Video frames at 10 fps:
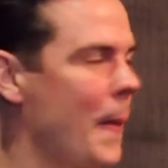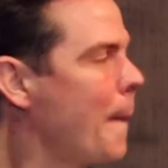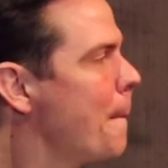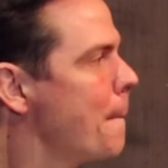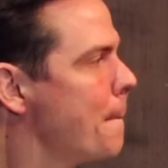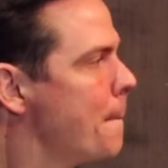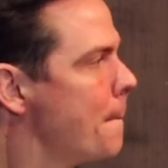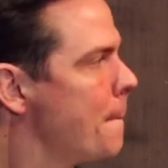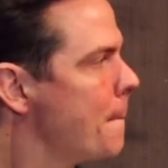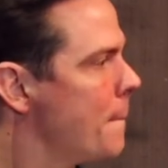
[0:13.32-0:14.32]

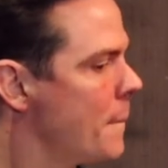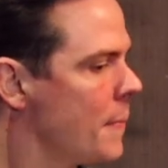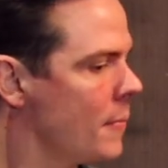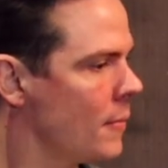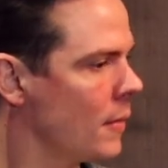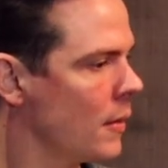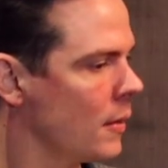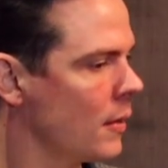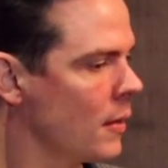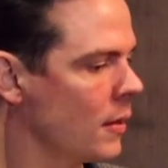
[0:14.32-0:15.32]

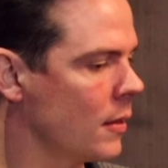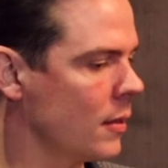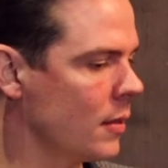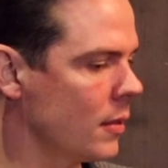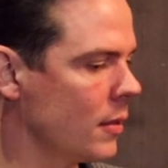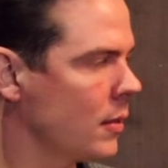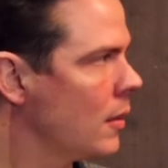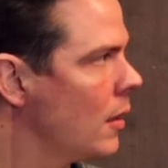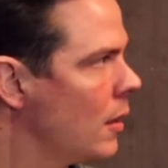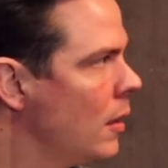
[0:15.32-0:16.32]

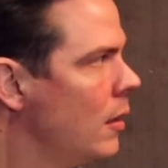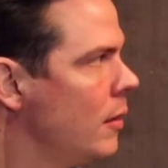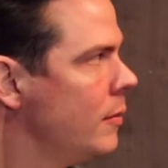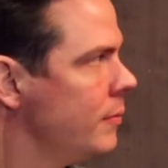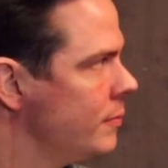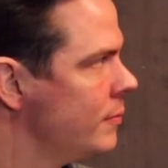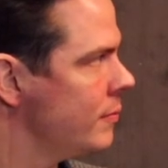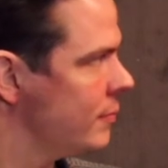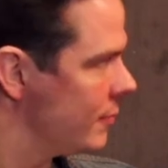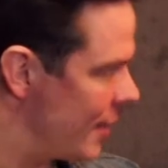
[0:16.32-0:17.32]

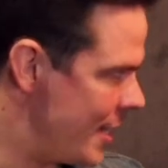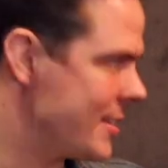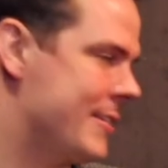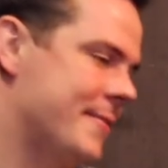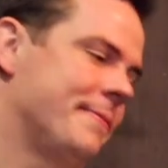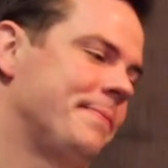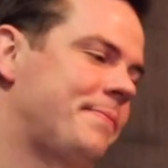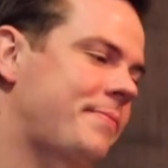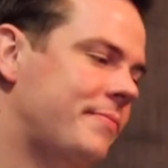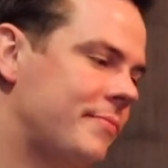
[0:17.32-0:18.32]

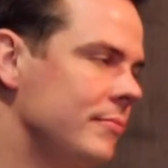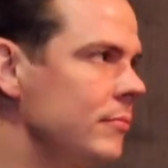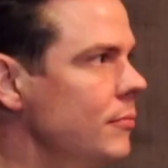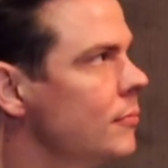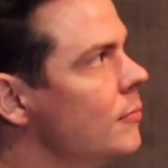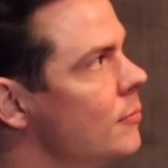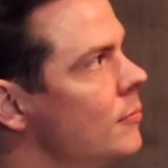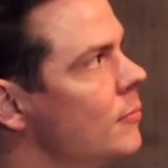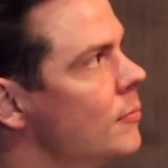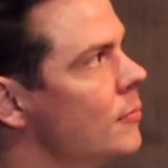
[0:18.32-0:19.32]

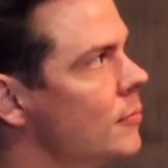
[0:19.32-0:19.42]
No words are spoken by the person on screen.